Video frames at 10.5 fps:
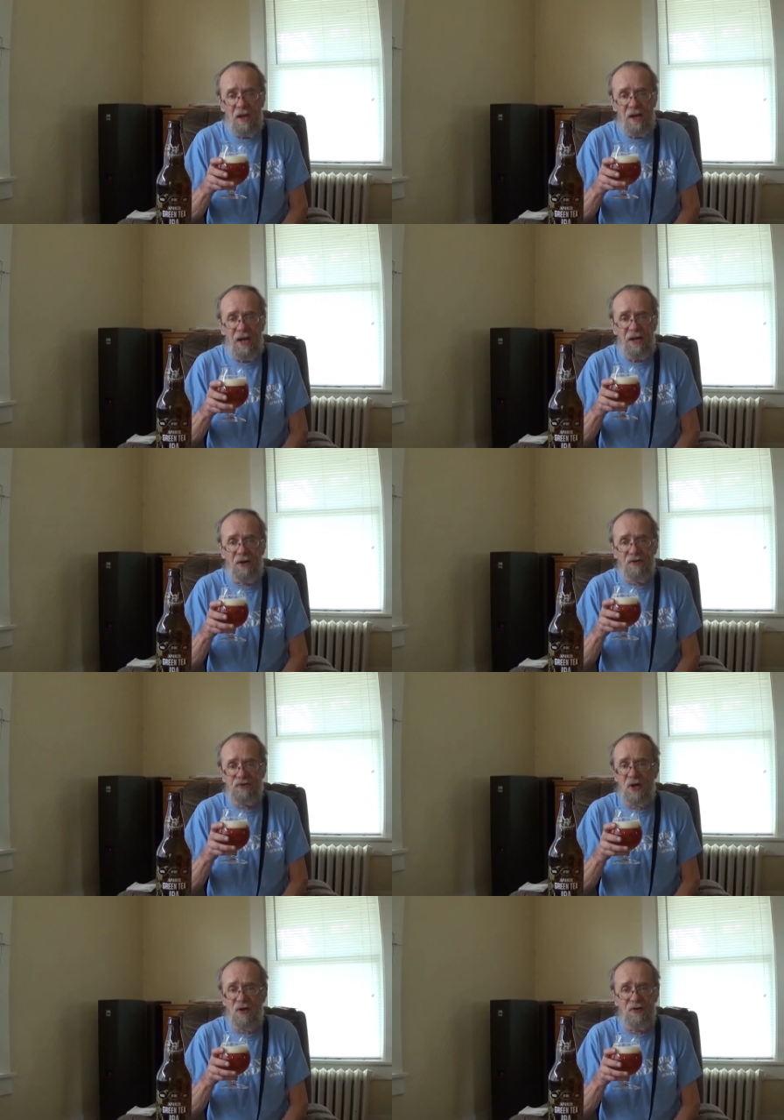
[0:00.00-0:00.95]
again,
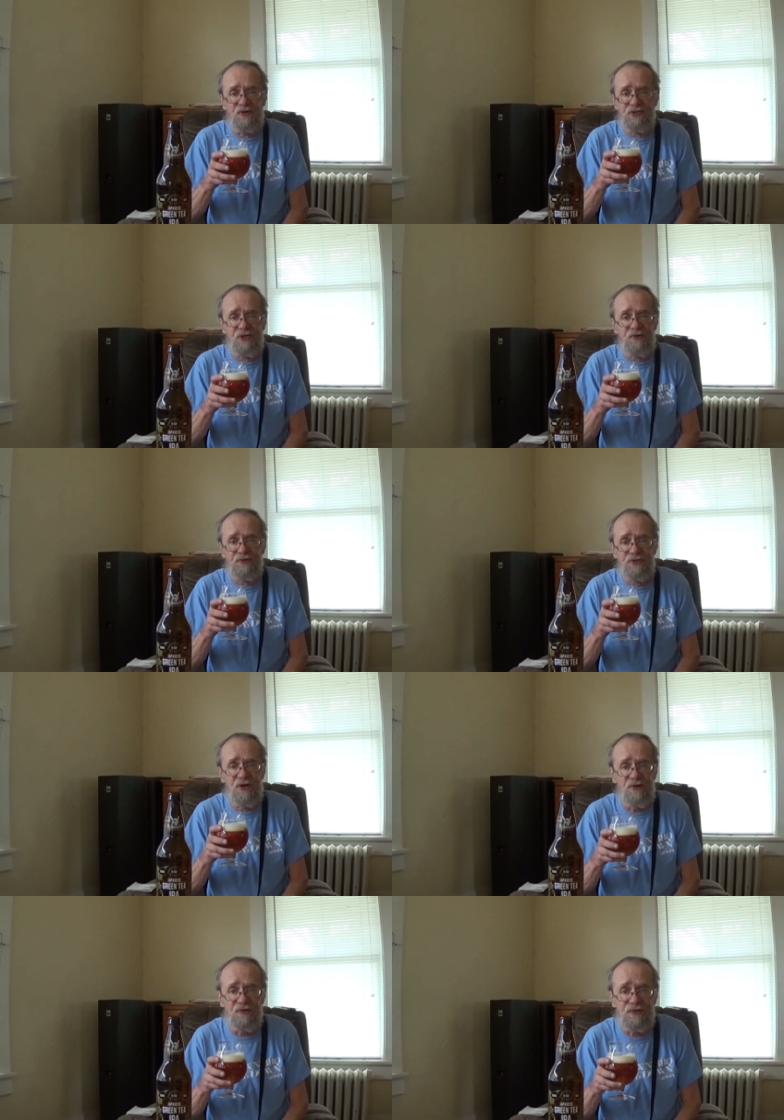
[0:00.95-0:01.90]
those all those citrus
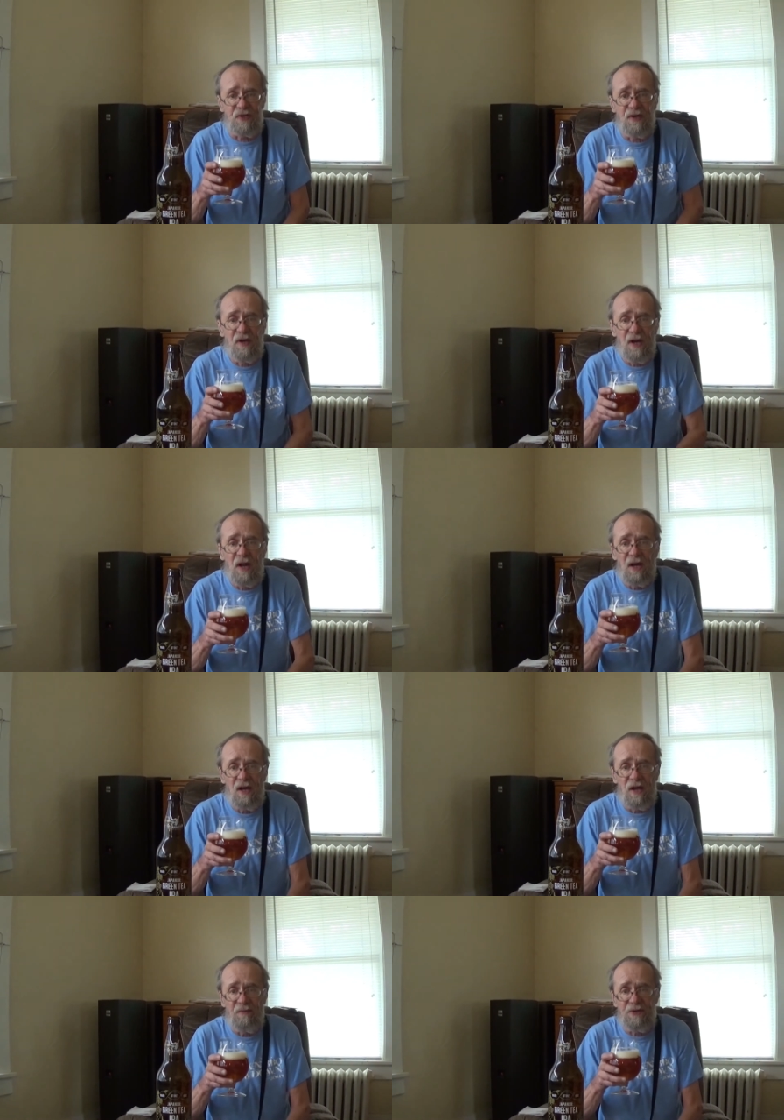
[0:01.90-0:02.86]
notes. Uh,
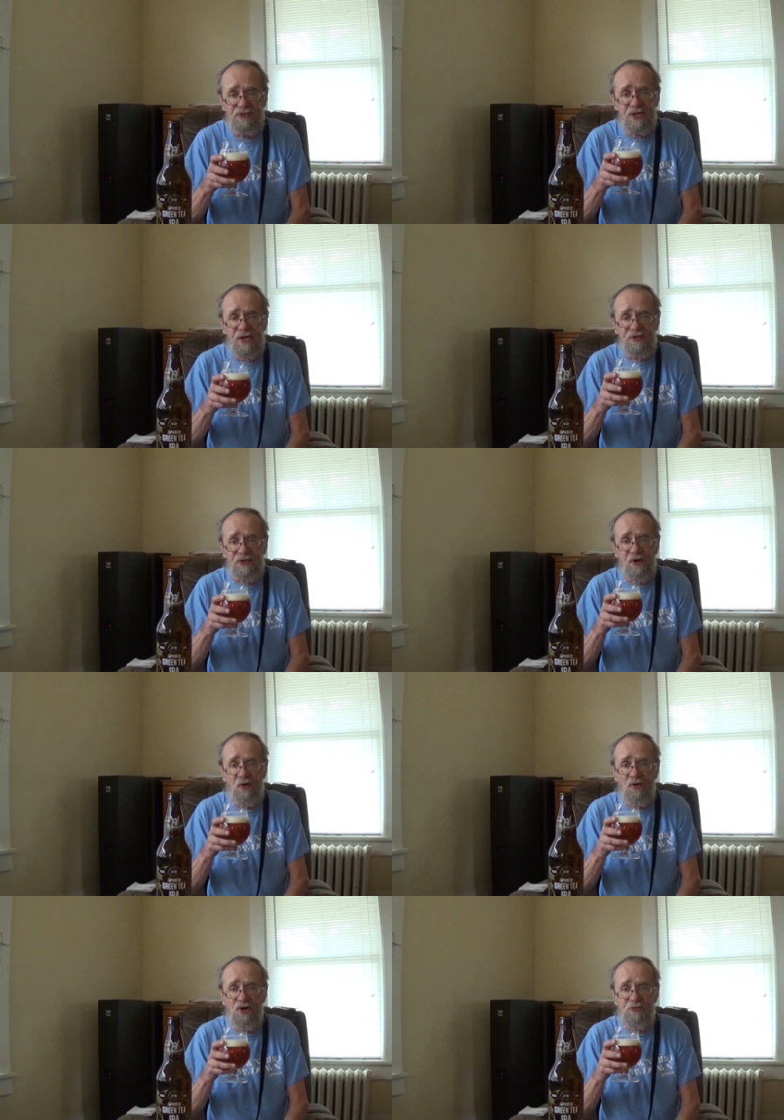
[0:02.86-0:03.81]
lemon zest, the
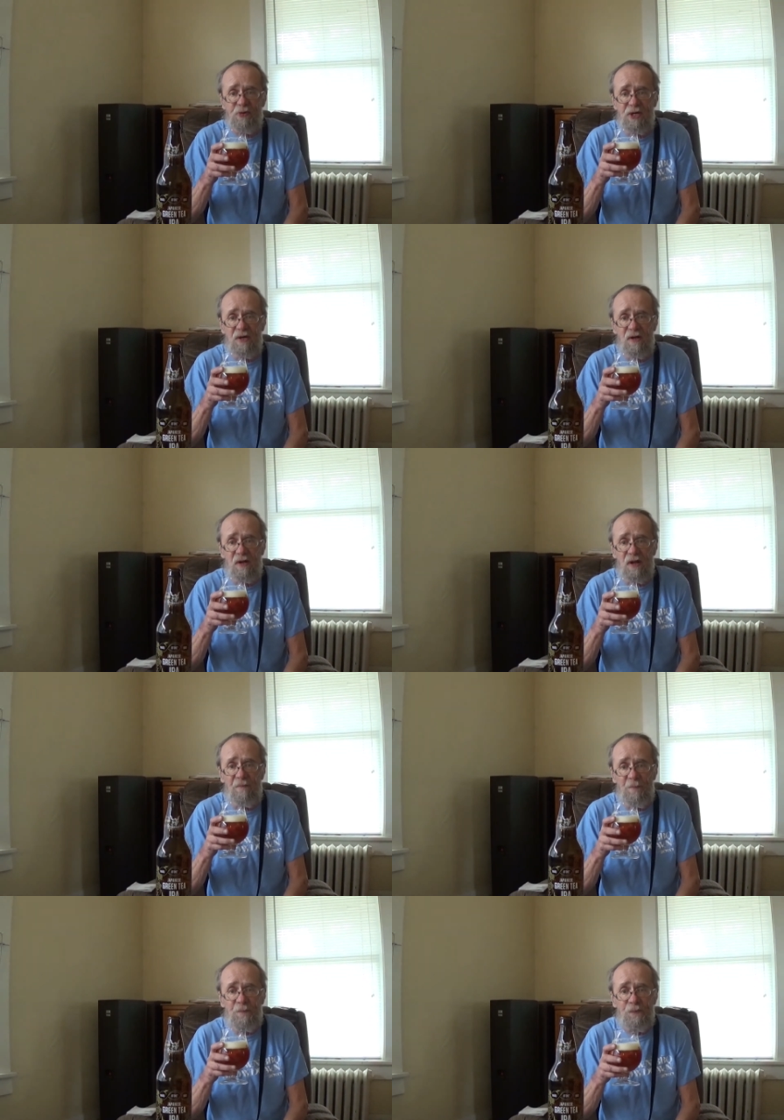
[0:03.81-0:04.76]
orange peel, uh,
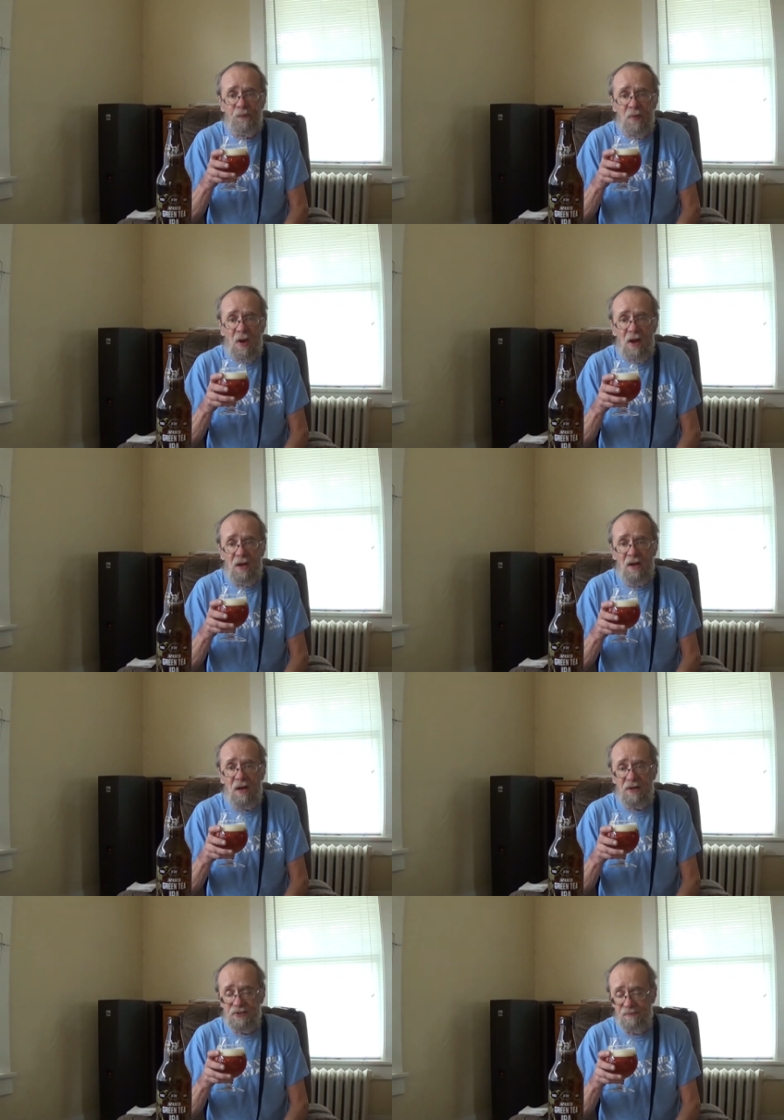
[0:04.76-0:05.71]

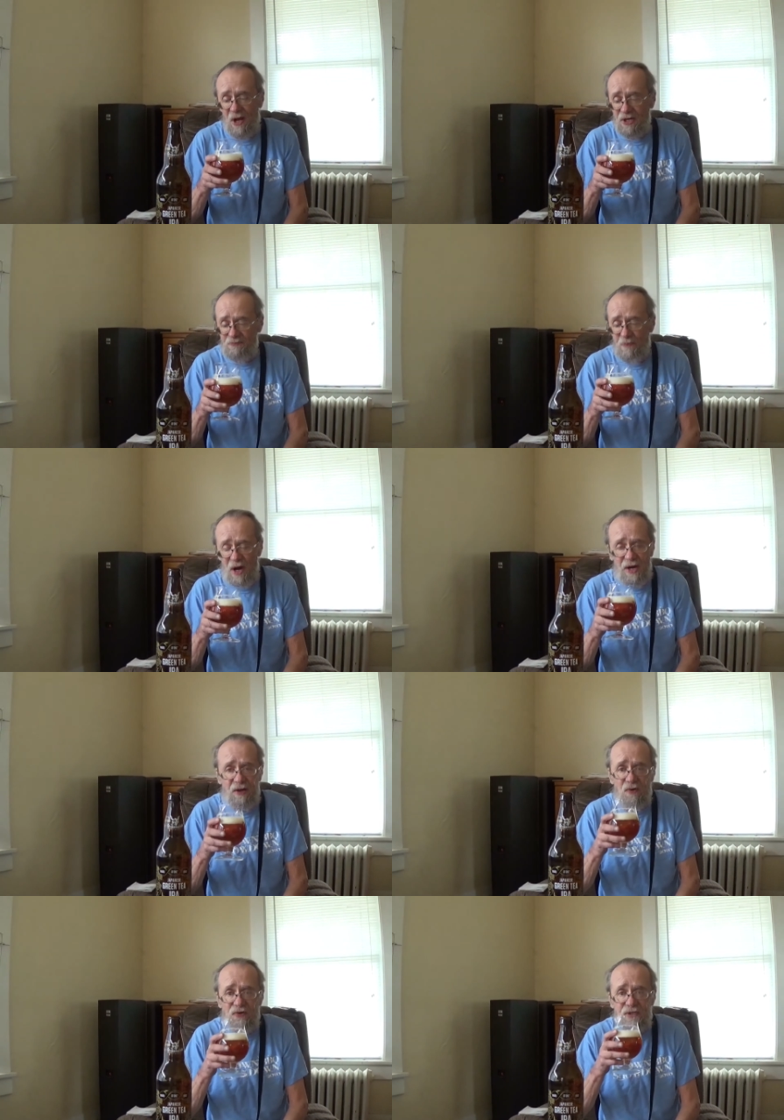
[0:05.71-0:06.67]
some nice pine
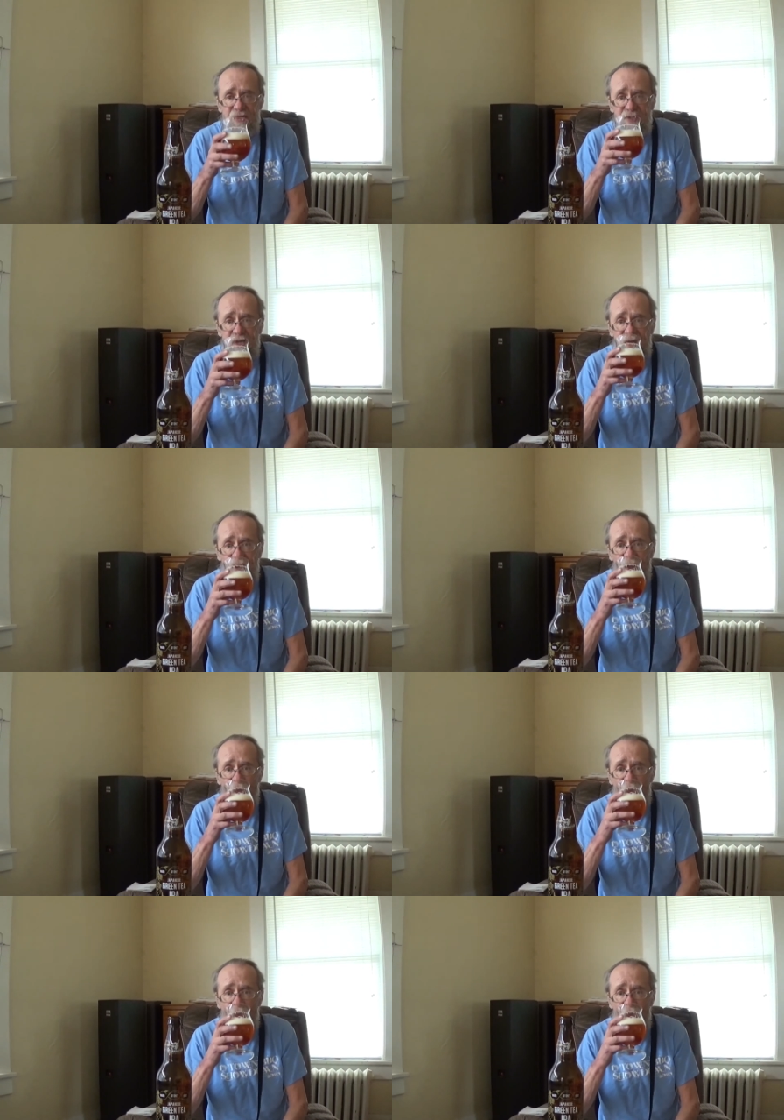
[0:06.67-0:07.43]
notes in there.